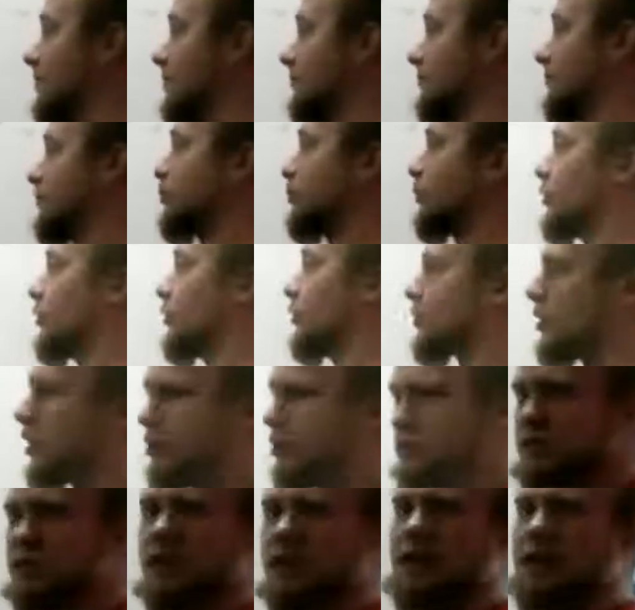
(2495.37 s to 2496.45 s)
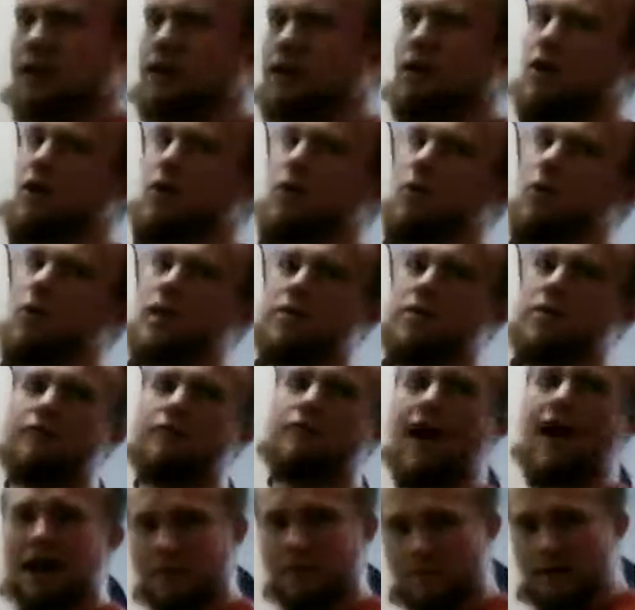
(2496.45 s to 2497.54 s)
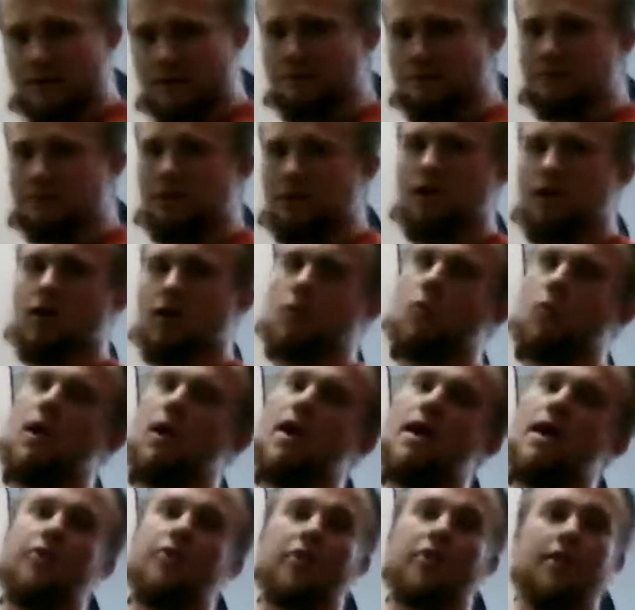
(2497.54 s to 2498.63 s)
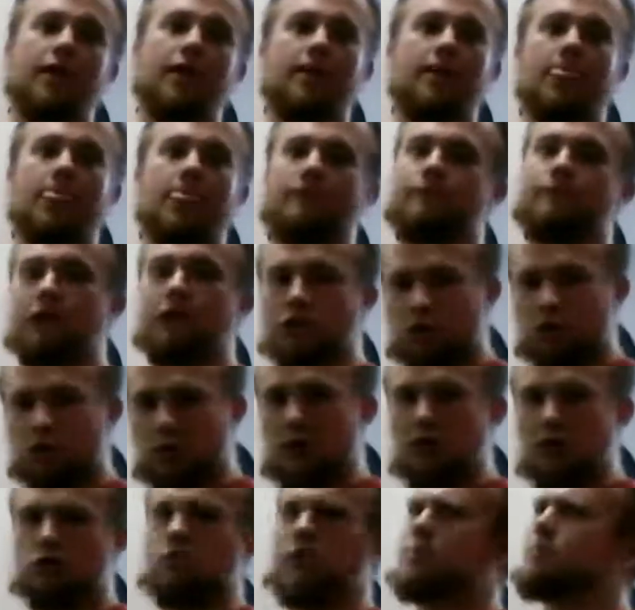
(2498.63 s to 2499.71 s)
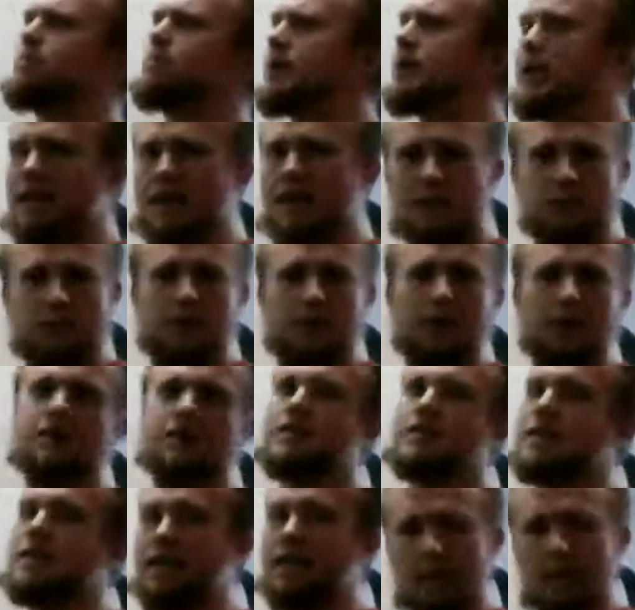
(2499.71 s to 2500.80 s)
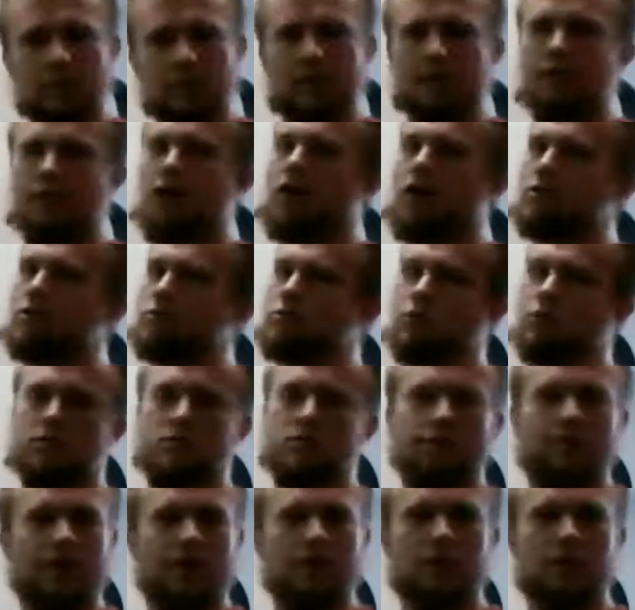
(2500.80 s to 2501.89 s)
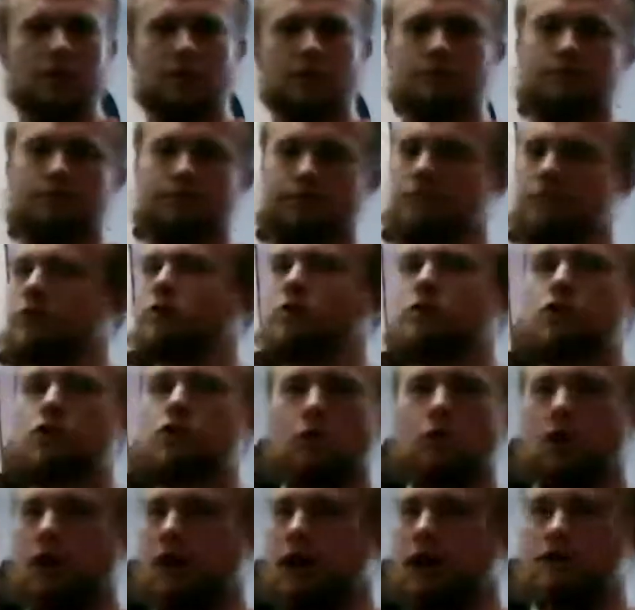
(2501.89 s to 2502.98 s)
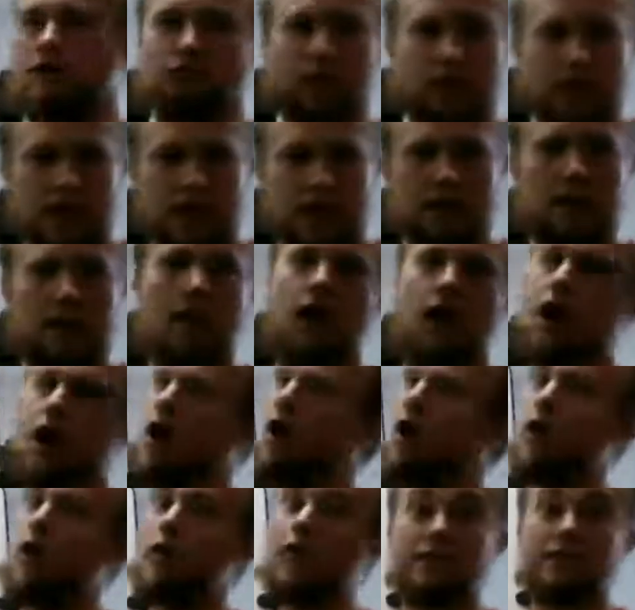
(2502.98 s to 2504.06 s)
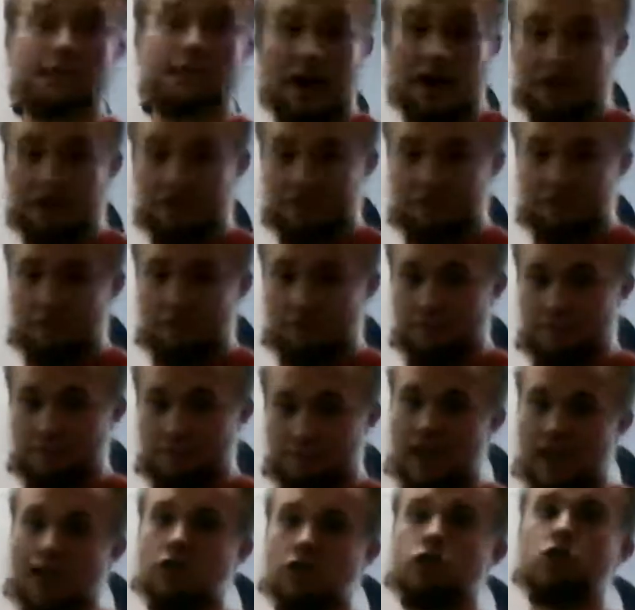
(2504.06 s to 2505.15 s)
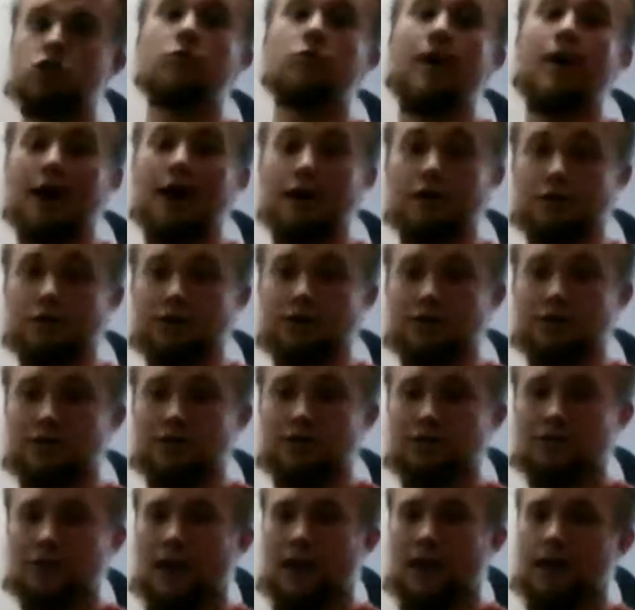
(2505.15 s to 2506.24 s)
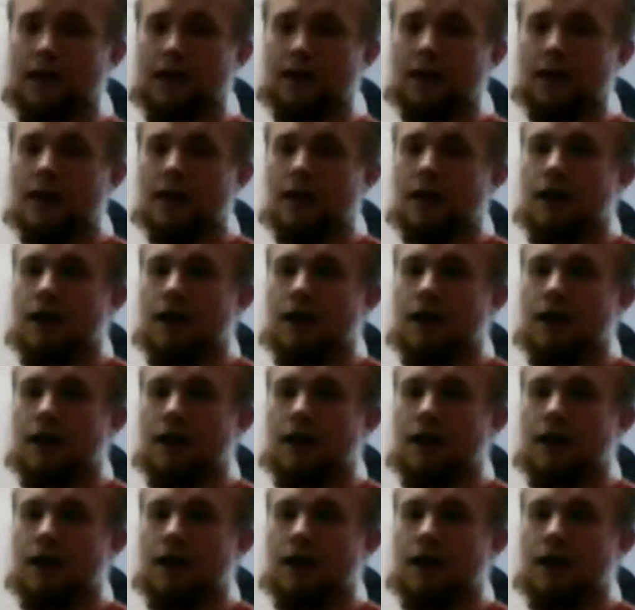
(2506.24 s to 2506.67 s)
With protein, with vitamins, with fish oils, with B, with D, with all sorts of other QRSV, all this stuff, taking too much, okay?